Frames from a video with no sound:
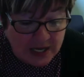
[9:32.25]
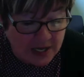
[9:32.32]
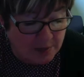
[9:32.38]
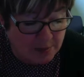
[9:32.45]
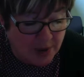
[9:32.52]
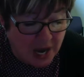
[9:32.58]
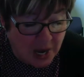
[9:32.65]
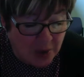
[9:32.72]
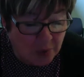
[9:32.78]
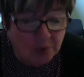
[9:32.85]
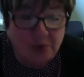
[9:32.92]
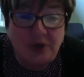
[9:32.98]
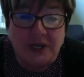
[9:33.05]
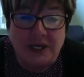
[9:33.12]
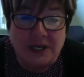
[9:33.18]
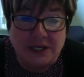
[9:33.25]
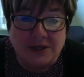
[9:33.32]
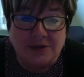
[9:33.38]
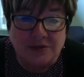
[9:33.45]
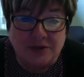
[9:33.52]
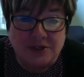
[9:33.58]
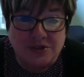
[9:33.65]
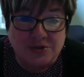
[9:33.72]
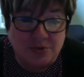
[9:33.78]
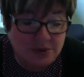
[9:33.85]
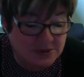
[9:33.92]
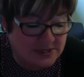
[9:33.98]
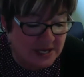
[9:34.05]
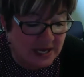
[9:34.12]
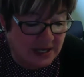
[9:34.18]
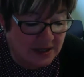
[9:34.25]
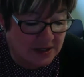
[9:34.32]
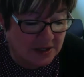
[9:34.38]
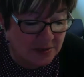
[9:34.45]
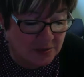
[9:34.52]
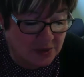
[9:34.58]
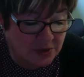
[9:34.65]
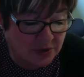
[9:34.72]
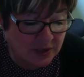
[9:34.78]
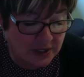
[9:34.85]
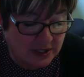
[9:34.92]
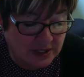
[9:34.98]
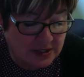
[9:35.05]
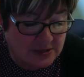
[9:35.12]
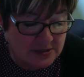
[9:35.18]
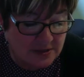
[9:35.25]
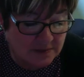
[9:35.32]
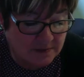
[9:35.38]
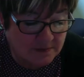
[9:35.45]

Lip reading: empowering individuals and communities.